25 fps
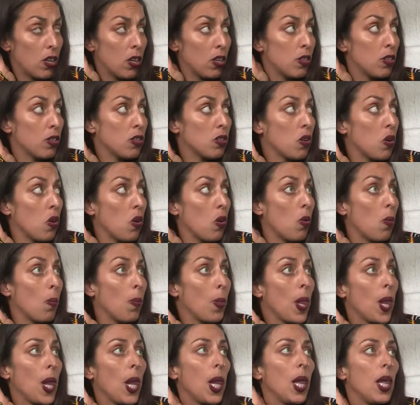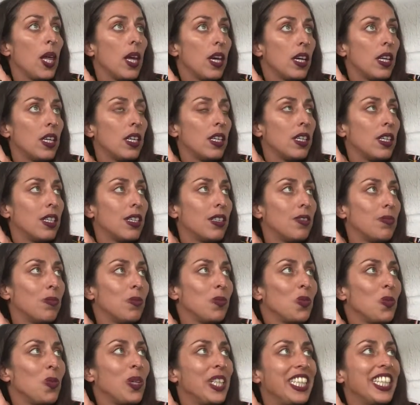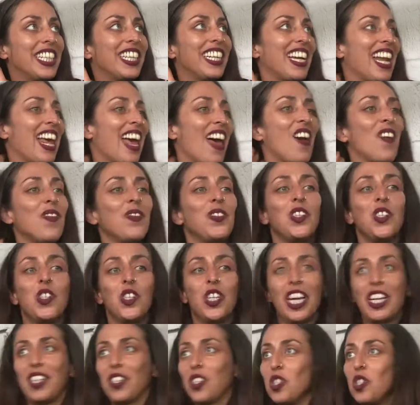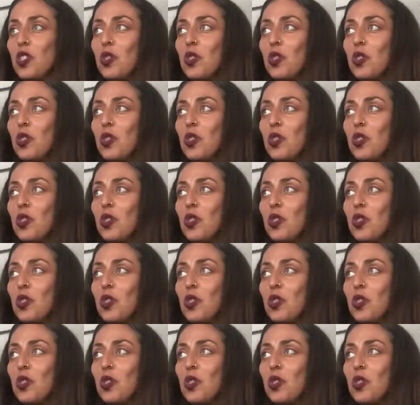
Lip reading: so we didn't have the chance